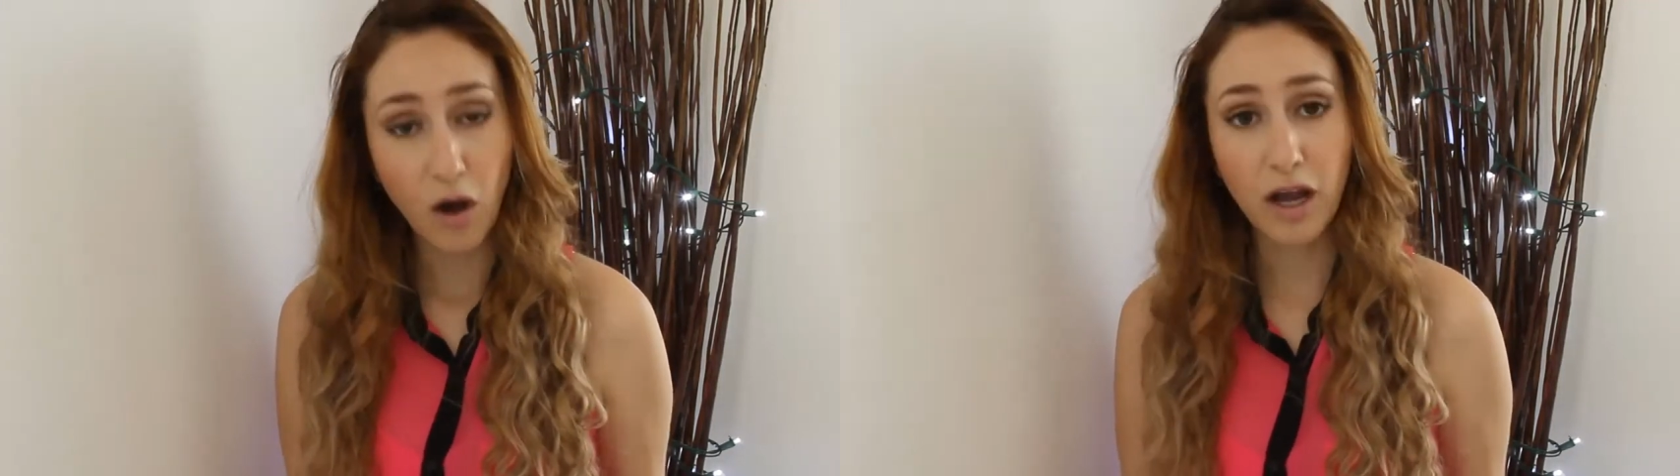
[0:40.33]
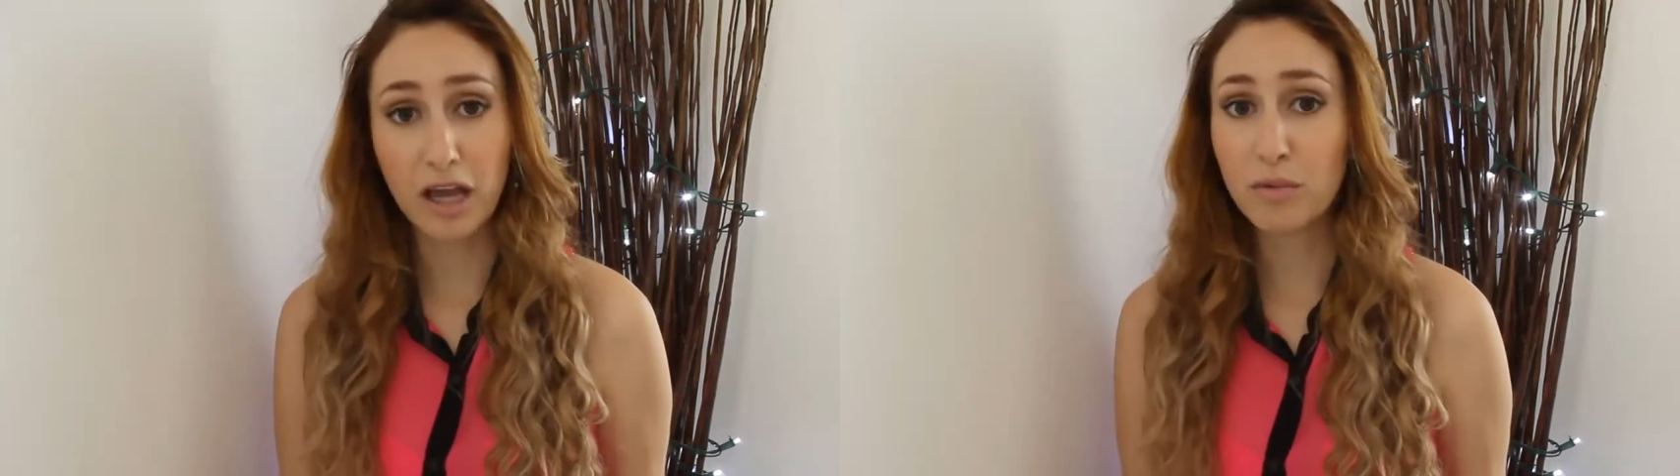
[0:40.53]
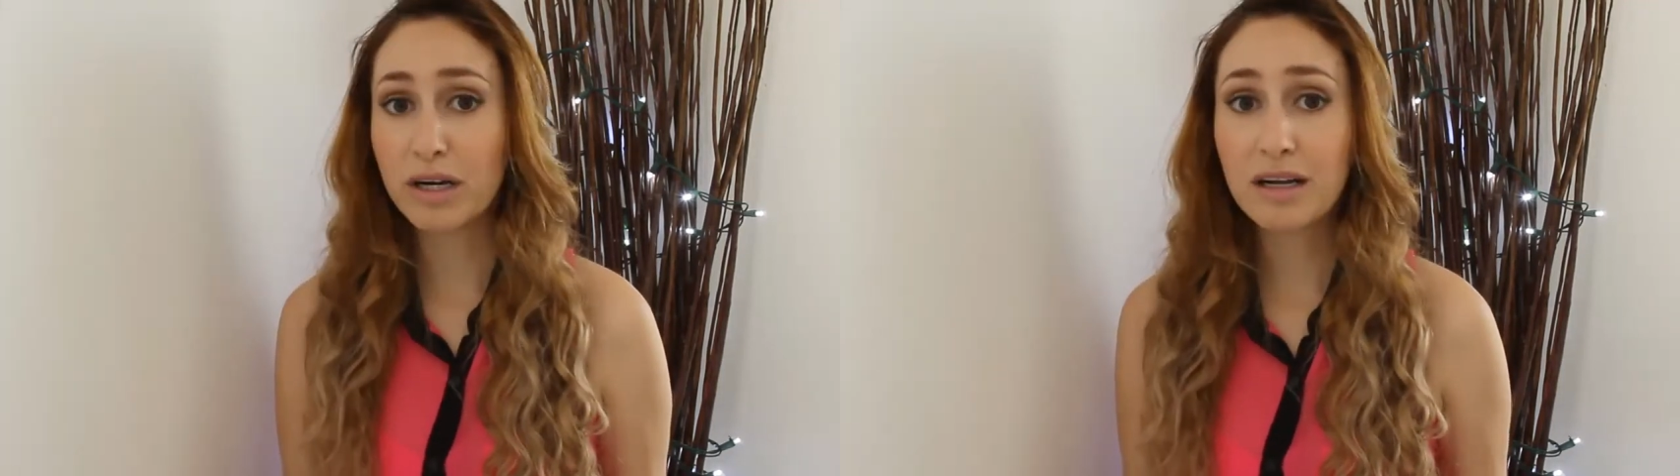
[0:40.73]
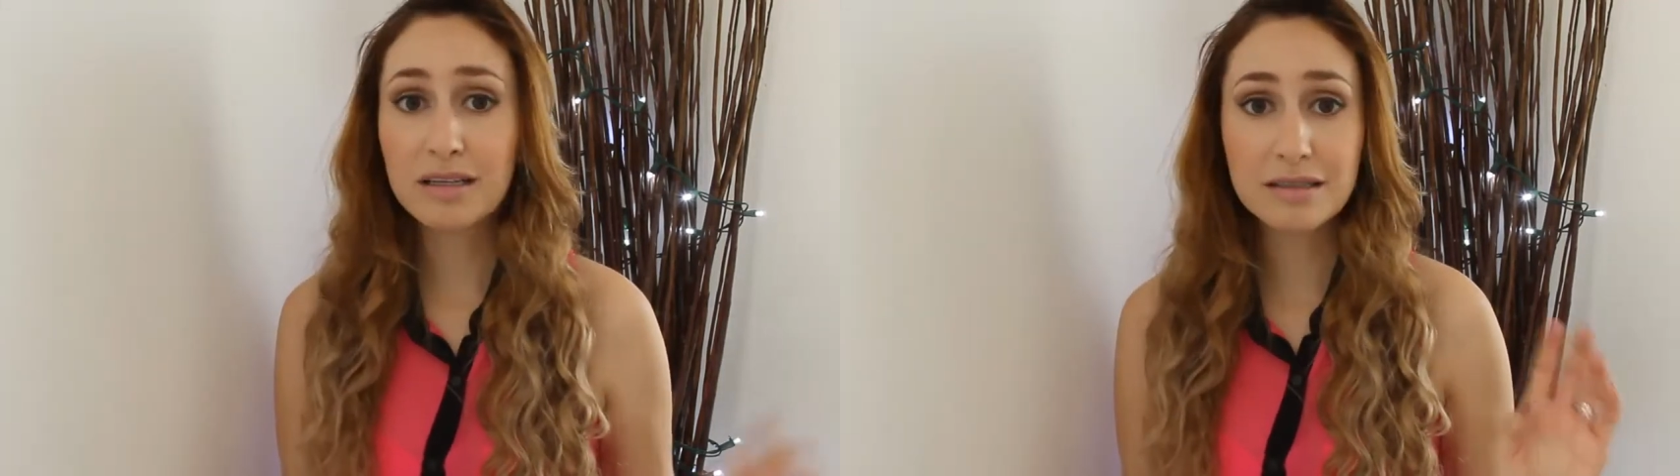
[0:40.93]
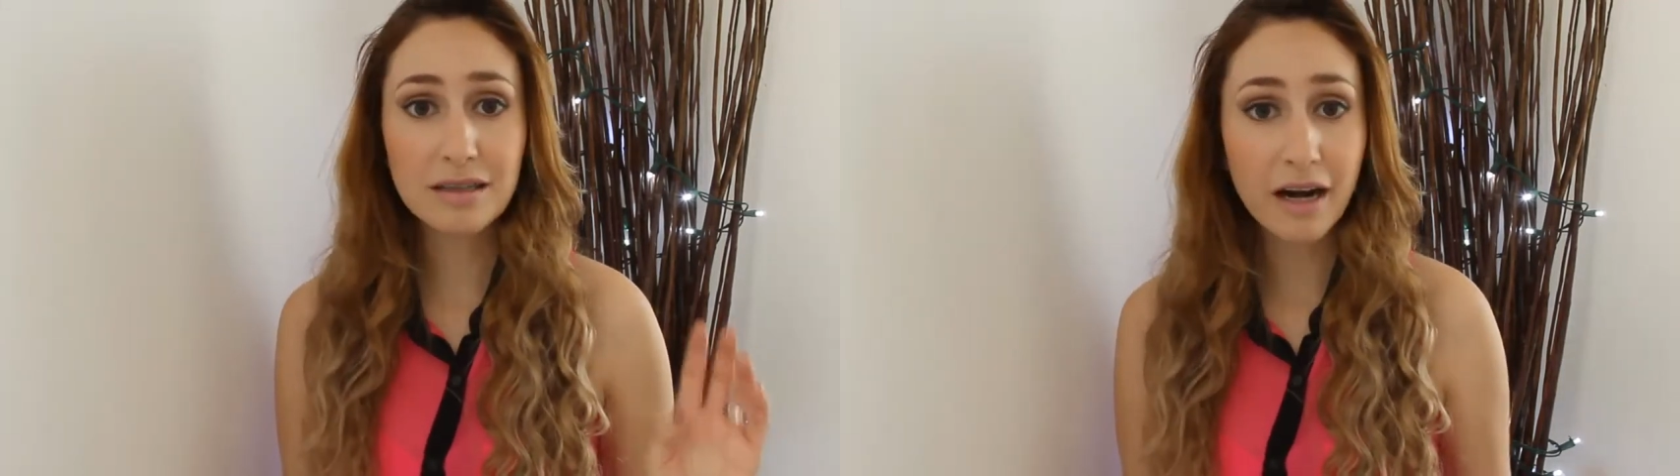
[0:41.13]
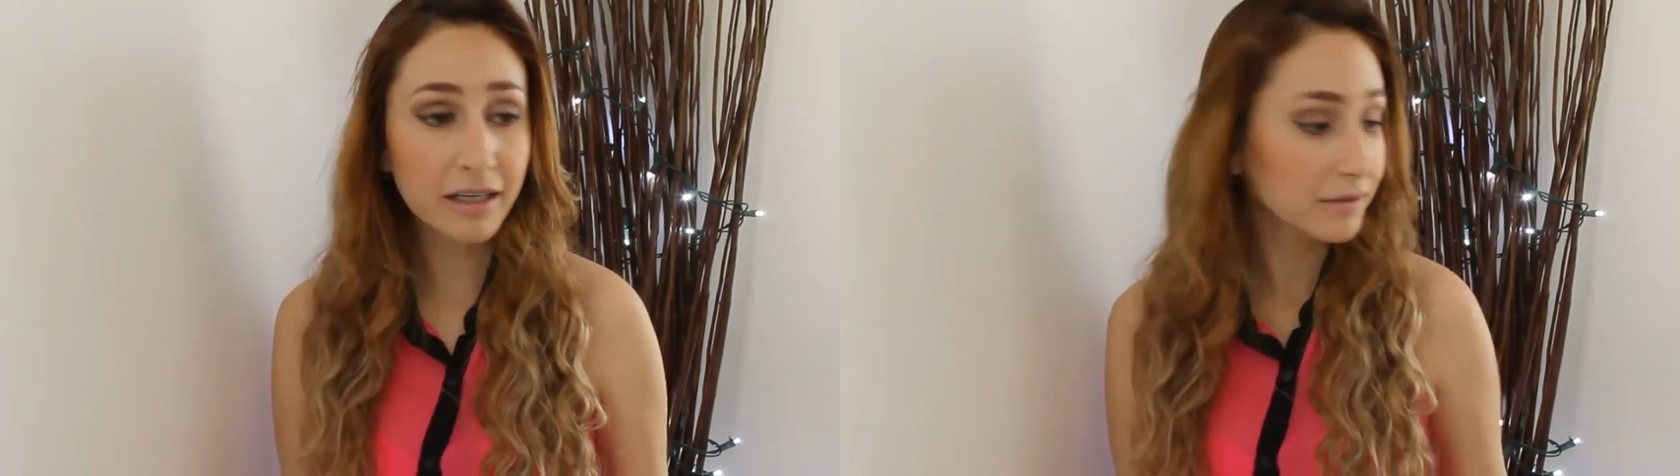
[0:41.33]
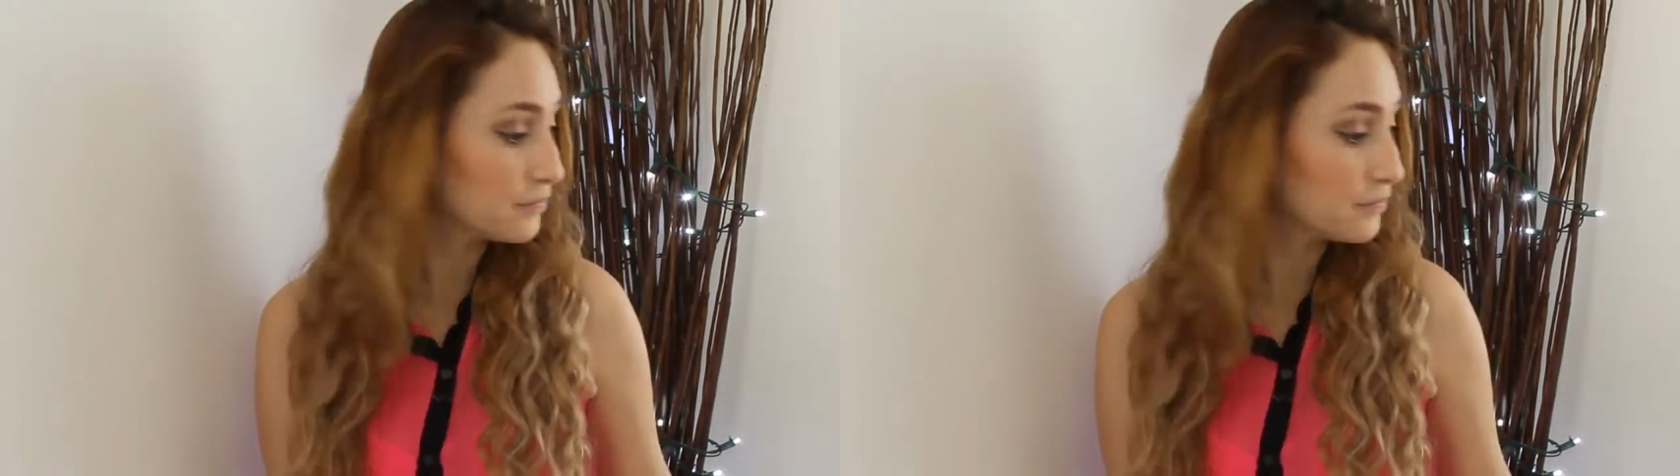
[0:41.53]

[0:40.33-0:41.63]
Okay, we're gonna start